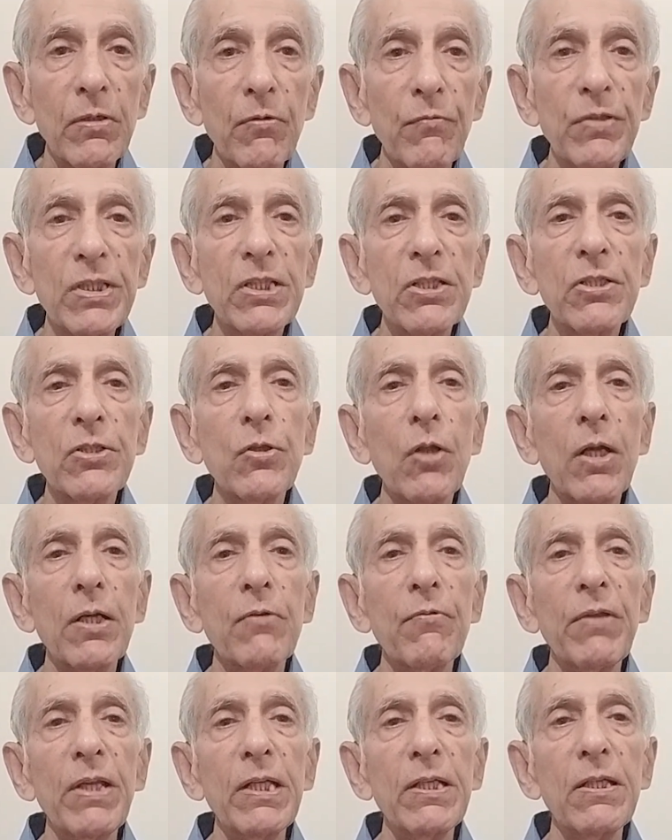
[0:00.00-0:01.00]
which is not
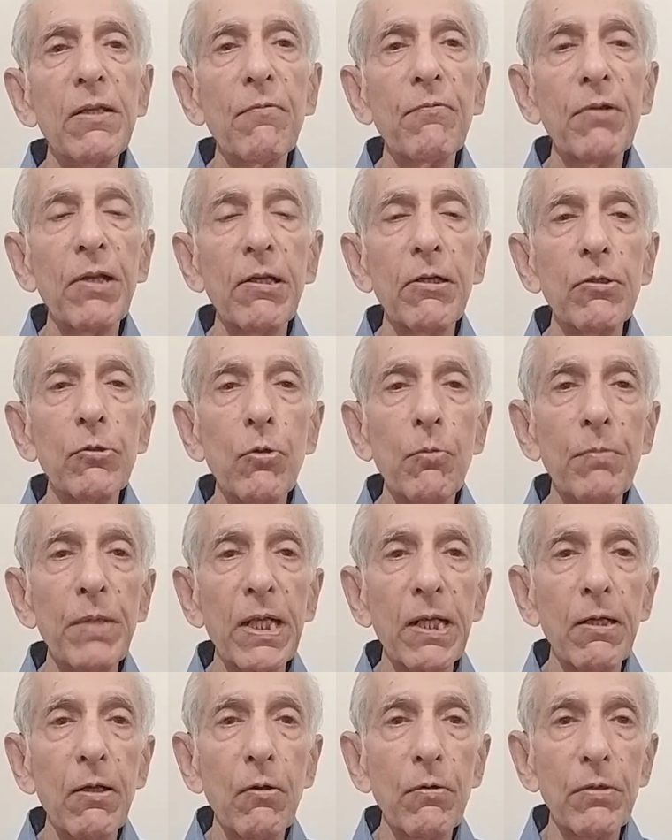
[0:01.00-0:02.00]
very difficult to
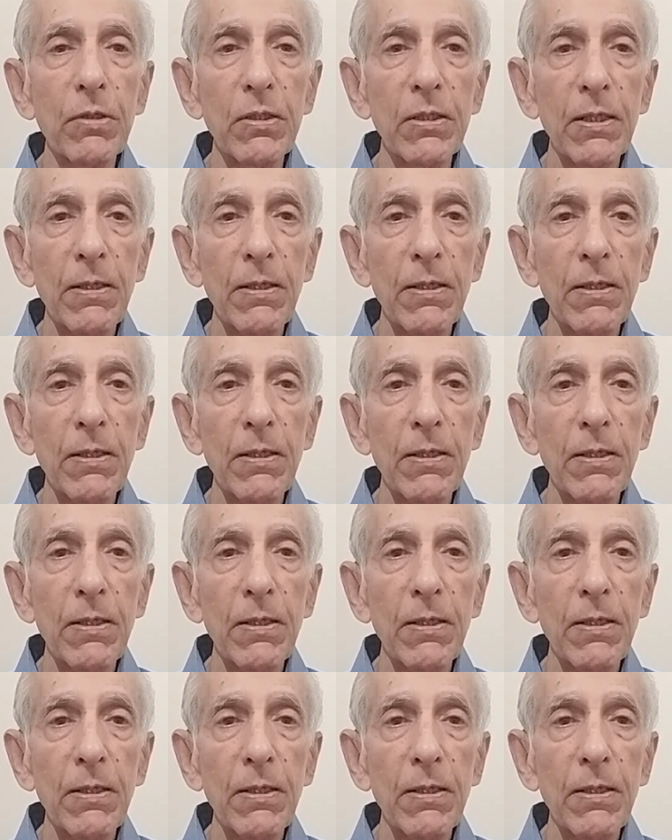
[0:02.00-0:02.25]
make out.